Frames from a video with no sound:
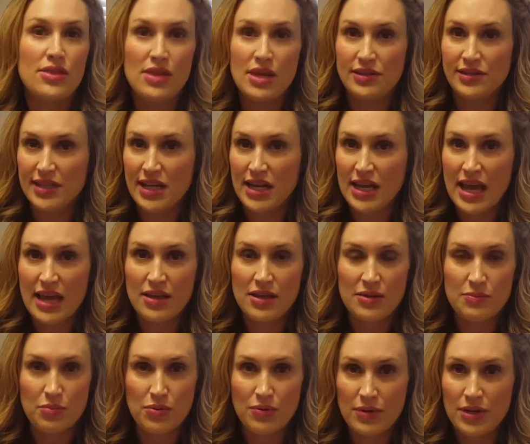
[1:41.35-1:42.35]

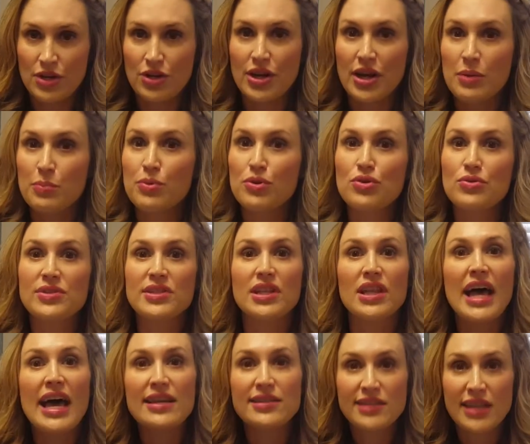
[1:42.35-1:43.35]
you're going to produce
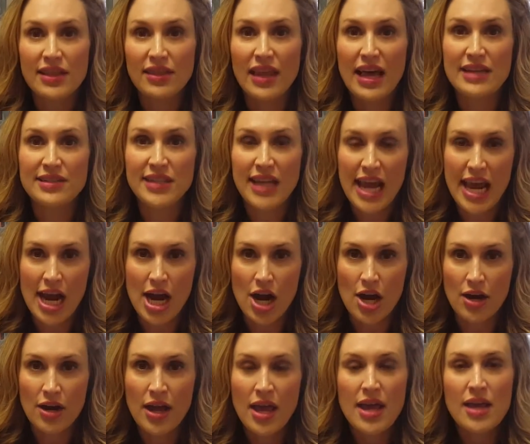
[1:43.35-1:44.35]
less and less hair.